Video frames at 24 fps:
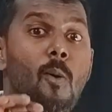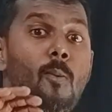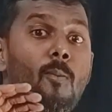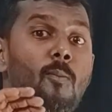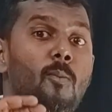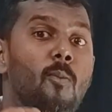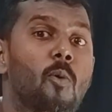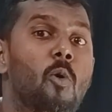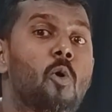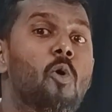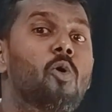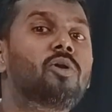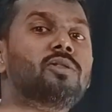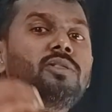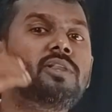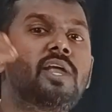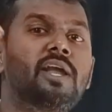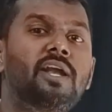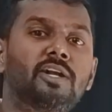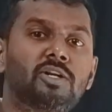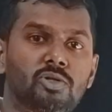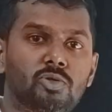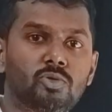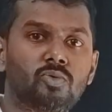More
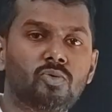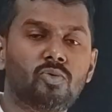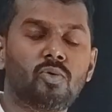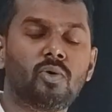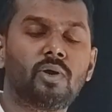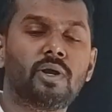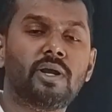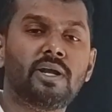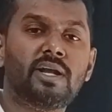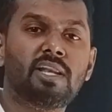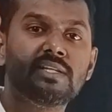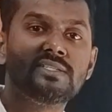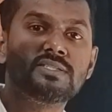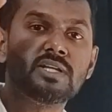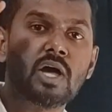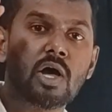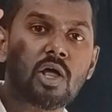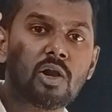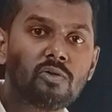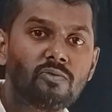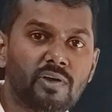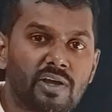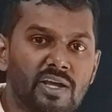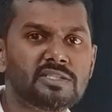than 2, it is
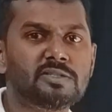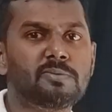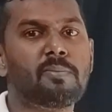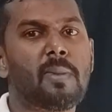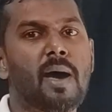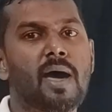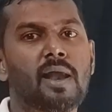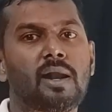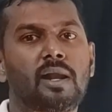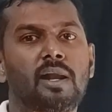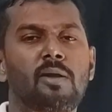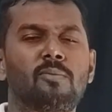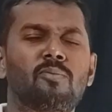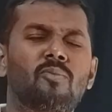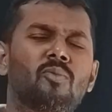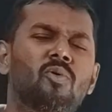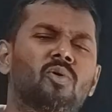always parallel.